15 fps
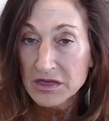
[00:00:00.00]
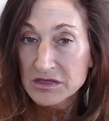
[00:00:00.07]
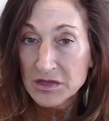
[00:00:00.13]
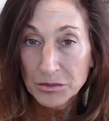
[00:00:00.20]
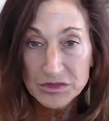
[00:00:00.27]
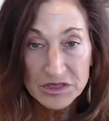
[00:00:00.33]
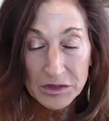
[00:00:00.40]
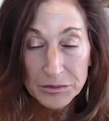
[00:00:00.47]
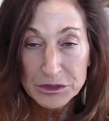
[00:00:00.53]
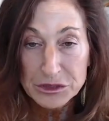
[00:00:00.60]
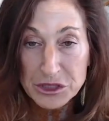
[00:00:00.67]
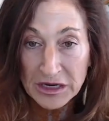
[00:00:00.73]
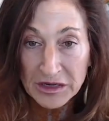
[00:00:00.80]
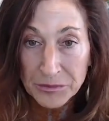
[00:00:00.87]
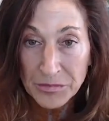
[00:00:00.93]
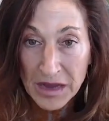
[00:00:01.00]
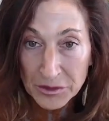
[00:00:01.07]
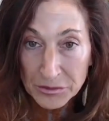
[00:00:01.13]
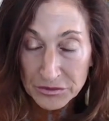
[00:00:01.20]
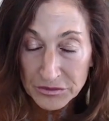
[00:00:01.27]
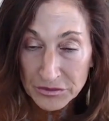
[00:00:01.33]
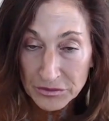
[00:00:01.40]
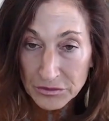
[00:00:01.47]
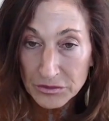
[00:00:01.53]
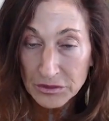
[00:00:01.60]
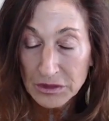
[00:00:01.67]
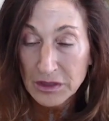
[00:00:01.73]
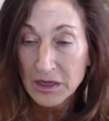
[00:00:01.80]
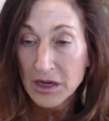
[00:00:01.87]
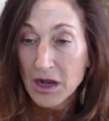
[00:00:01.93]
Someone's going to be checking back with you
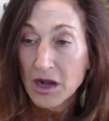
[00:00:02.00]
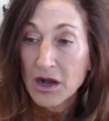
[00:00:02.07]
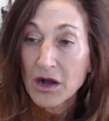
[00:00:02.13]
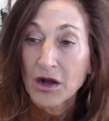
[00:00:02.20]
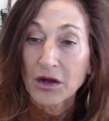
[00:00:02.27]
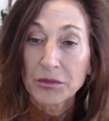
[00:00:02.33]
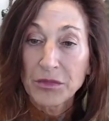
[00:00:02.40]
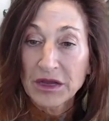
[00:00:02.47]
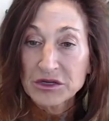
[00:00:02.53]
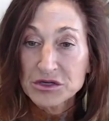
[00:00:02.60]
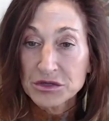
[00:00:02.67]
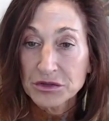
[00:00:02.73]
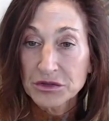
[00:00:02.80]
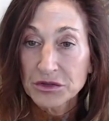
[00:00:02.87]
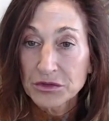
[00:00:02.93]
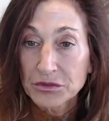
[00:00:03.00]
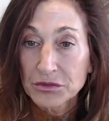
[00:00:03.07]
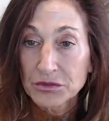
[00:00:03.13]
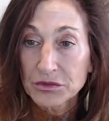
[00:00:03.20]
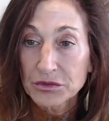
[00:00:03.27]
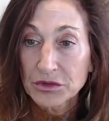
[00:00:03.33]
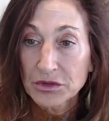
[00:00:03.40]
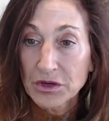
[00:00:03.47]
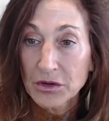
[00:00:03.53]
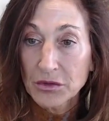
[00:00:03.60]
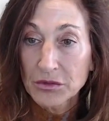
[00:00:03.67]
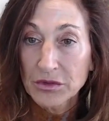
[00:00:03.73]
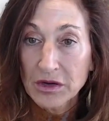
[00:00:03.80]
and make sure we